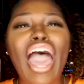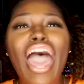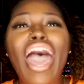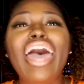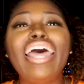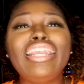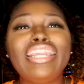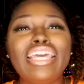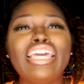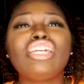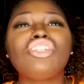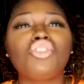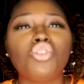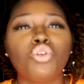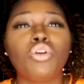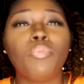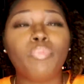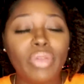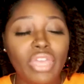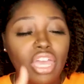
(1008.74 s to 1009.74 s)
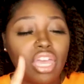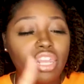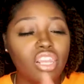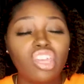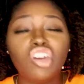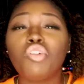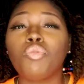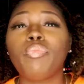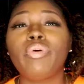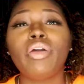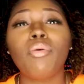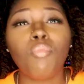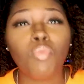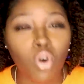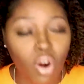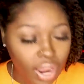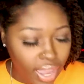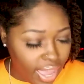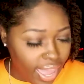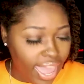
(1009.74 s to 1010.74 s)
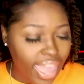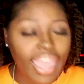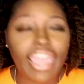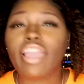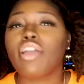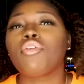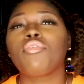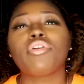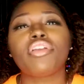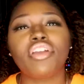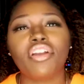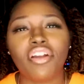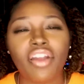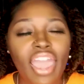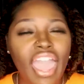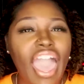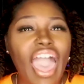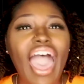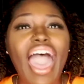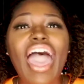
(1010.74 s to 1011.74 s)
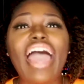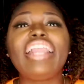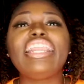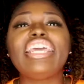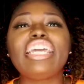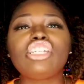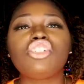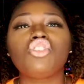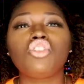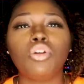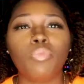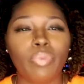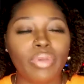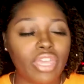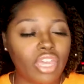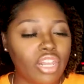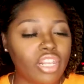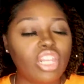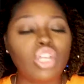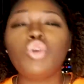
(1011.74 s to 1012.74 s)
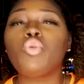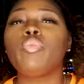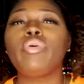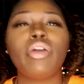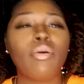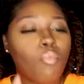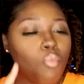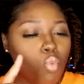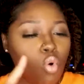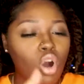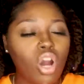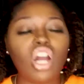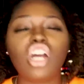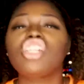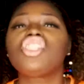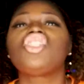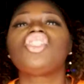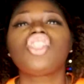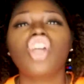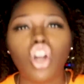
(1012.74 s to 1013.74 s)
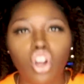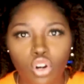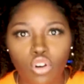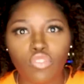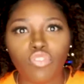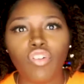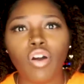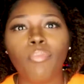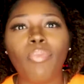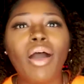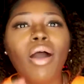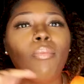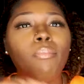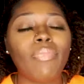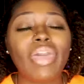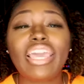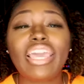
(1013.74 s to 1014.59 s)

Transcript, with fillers: I need you to be a little bit more angrier. I need you to be a little bit more assertive about